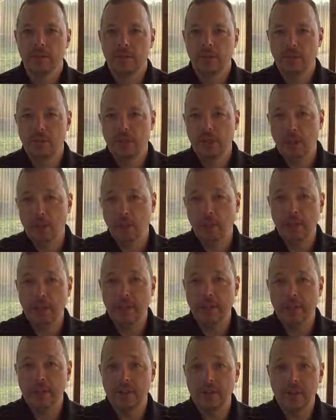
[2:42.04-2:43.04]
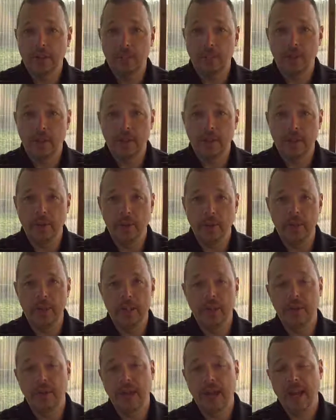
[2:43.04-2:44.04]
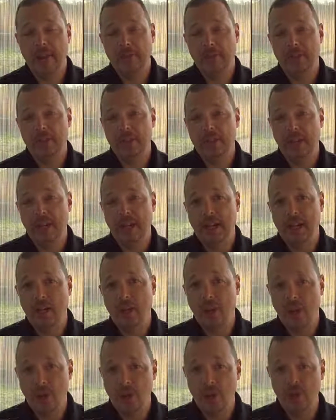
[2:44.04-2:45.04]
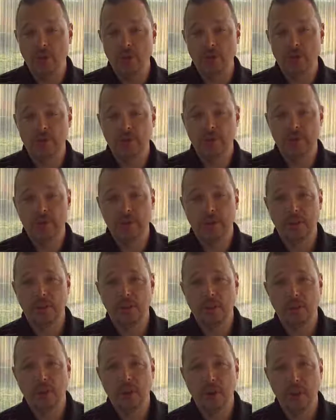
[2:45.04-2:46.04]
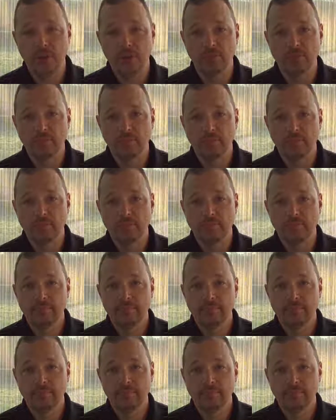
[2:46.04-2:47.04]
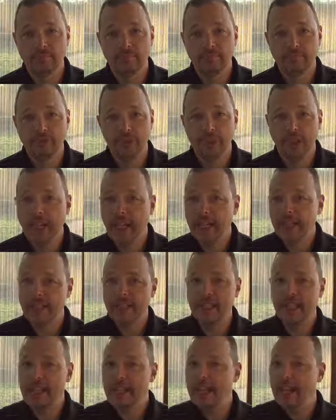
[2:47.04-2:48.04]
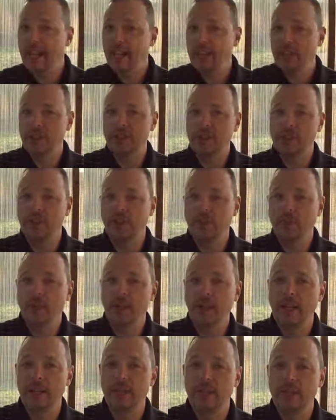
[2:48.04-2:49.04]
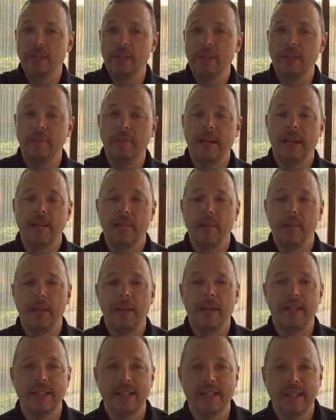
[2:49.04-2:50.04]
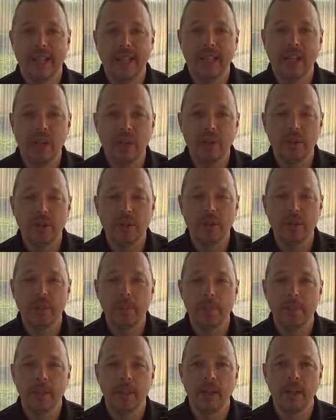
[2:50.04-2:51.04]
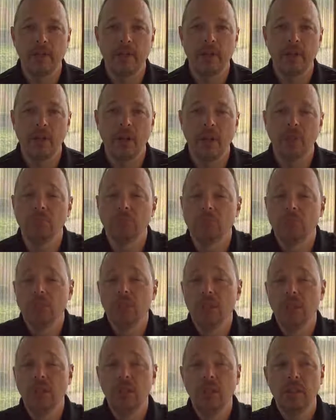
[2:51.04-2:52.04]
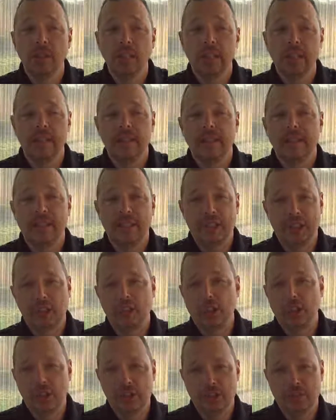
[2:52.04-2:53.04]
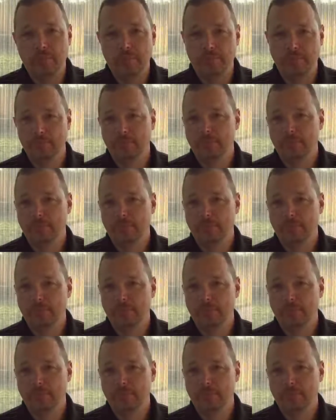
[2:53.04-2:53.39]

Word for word: to someone else's priority, you have to say no to your own. You can't say yes to someone else's demand without saying no to something of your own. That, that's just